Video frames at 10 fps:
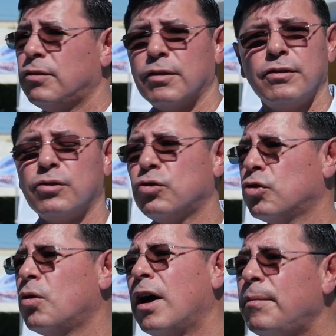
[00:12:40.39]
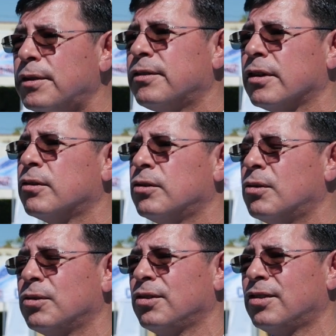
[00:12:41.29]
You just need to show up. The second
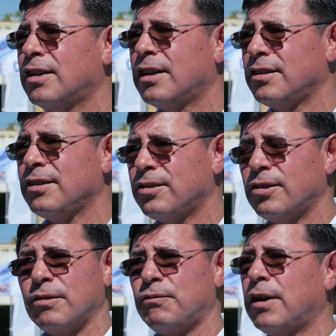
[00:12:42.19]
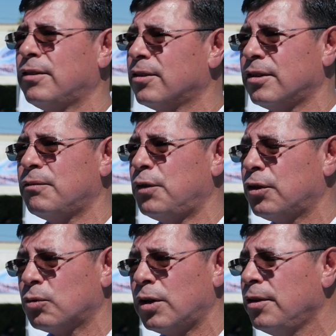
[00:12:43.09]
dose is a lot easier and faster than the
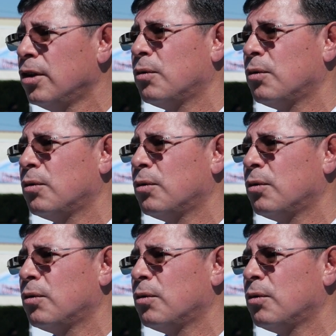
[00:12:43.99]
first one.